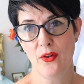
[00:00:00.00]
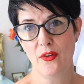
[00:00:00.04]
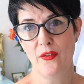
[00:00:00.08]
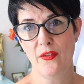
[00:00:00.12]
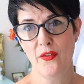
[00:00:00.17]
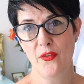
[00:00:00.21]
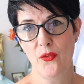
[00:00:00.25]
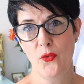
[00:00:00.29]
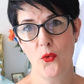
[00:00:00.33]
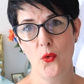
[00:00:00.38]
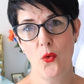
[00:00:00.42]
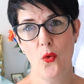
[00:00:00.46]
of
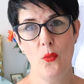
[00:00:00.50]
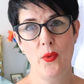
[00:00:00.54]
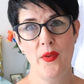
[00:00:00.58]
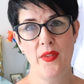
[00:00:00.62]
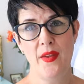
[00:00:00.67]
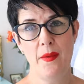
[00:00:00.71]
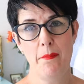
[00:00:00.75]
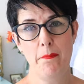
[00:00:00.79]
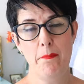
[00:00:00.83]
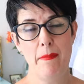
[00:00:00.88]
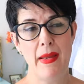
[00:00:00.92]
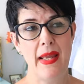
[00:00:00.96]
thought
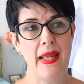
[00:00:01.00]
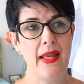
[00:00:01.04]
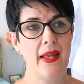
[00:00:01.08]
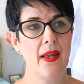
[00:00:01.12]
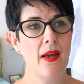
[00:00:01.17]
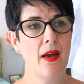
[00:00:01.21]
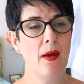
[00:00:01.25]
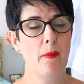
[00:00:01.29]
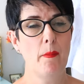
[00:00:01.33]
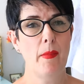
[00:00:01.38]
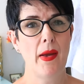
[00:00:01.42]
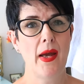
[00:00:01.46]
within me
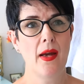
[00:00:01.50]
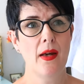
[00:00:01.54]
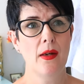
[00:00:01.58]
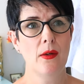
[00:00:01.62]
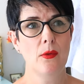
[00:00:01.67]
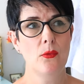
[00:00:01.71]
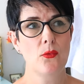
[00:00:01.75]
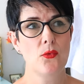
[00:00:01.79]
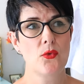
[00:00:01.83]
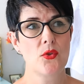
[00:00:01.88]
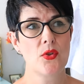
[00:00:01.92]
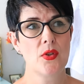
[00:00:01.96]

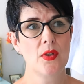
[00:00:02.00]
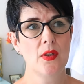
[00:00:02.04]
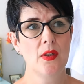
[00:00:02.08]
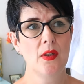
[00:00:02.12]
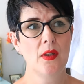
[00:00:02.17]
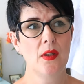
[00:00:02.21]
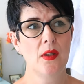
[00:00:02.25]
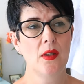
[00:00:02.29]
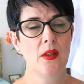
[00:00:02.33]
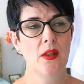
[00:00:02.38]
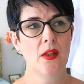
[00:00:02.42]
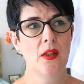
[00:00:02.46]
about
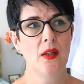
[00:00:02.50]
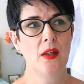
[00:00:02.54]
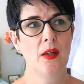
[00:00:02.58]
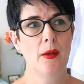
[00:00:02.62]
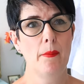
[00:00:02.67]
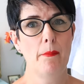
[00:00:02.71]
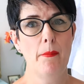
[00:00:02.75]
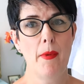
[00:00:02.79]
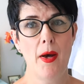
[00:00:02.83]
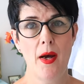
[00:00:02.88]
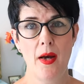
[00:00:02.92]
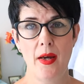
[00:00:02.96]

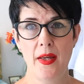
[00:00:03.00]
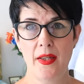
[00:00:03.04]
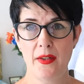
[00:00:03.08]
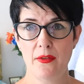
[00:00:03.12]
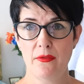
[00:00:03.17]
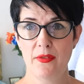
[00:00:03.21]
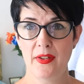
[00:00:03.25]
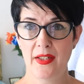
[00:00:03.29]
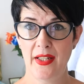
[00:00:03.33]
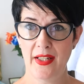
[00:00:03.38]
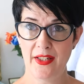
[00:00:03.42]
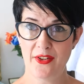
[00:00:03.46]
my
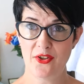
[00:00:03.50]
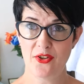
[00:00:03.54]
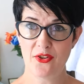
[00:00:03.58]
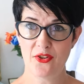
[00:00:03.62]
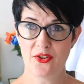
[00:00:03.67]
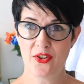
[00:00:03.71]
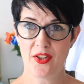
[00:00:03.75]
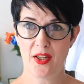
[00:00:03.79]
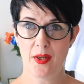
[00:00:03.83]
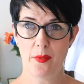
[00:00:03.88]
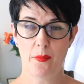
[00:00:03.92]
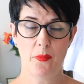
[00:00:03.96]

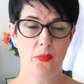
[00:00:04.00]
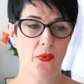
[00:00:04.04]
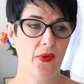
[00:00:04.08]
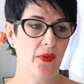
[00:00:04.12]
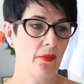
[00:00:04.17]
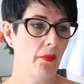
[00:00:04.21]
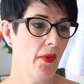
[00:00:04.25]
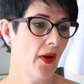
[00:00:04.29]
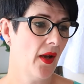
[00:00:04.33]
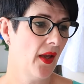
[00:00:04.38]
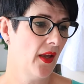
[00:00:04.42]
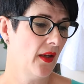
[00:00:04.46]
relationship
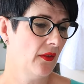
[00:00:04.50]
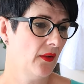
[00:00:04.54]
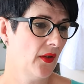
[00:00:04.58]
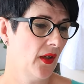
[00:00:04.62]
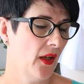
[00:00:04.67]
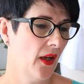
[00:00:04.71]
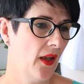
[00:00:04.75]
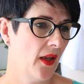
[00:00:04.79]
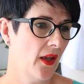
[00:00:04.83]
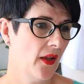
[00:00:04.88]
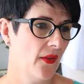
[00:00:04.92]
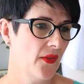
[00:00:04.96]
with my own
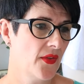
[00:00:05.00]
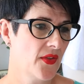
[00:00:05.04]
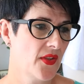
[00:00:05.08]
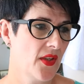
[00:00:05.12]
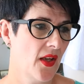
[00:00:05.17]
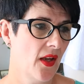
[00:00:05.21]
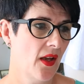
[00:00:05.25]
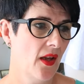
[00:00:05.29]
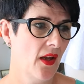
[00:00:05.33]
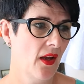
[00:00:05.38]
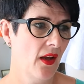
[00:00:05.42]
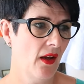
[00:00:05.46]
clothes.
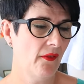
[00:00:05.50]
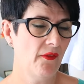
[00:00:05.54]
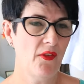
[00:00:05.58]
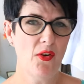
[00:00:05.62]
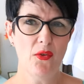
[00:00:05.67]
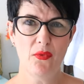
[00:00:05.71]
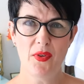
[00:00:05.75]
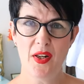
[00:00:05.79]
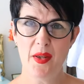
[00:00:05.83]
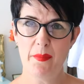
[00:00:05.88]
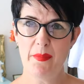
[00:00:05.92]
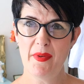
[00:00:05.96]
I've
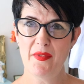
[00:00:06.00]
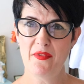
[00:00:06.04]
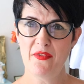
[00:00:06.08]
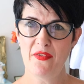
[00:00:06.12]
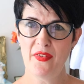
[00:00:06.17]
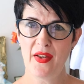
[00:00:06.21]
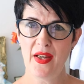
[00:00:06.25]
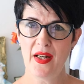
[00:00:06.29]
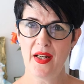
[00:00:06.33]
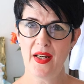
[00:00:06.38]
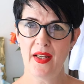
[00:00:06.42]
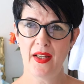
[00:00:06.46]
not really been
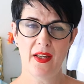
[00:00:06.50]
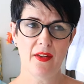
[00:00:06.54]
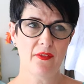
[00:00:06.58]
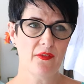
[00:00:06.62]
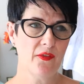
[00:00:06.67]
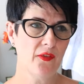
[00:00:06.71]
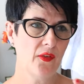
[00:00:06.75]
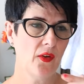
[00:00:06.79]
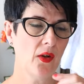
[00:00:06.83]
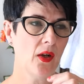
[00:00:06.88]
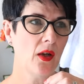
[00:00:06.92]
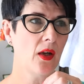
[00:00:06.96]
feeling it
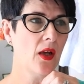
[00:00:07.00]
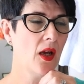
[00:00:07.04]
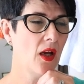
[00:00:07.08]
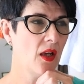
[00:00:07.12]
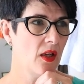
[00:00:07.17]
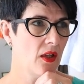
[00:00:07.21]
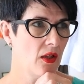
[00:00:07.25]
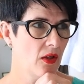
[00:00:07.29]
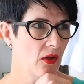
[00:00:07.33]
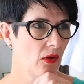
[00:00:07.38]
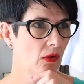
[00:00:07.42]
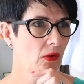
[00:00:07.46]
for a
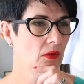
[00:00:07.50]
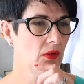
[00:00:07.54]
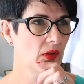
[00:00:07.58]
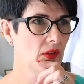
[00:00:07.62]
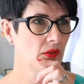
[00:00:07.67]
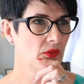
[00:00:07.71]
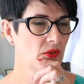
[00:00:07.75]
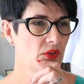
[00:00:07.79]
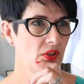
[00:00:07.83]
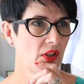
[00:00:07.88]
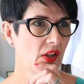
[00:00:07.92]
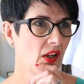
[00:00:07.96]
long,
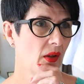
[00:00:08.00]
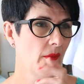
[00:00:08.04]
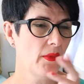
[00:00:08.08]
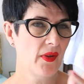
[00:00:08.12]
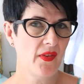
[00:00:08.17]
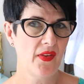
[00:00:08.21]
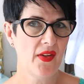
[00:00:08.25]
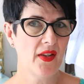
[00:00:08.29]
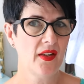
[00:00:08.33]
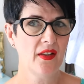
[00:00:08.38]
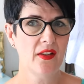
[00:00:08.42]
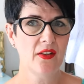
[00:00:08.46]
long time. I
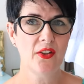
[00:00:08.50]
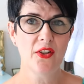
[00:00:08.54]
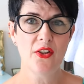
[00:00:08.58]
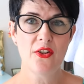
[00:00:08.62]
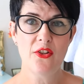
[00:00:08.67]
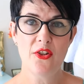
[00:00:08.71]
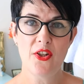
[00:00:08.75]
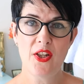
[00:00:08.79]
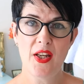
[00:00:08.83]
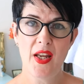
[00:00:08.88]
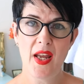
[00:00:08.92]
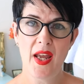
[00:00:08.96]
think a
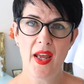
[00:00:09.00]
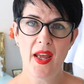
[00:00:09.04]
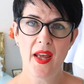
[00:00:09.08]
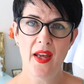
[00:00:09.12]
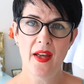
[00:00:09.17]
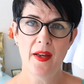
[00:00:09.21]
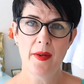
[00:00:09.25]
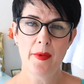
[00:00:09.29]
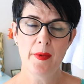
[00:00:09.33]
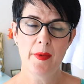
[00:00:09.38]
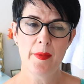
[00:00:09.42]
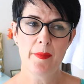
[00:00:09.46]
good
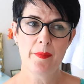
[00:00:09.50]
year